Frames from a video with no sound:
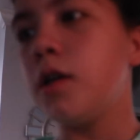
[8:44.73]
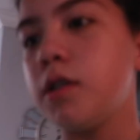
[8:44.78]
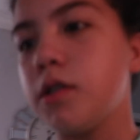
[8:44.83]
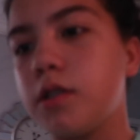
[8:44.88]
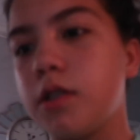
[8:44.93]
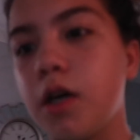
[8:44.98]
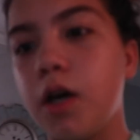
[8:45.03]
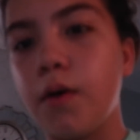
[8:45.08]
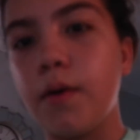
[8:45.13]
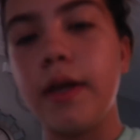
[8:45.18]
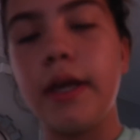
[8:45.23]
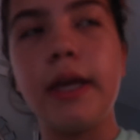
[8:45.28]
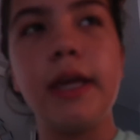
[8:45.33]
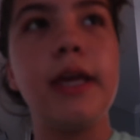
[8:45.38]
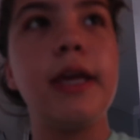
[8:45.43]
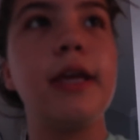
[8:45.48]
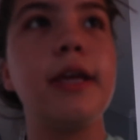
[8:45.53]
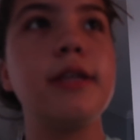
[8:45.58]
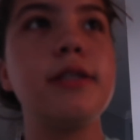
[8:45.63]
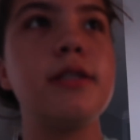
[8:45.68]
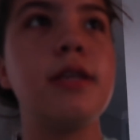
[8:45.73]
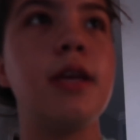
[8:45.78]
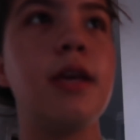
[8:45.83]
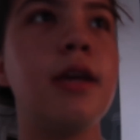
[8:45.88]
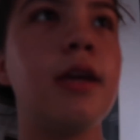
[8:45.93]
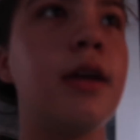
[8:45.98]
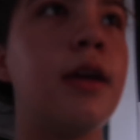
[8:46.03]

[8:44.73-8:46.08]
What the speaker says: So it is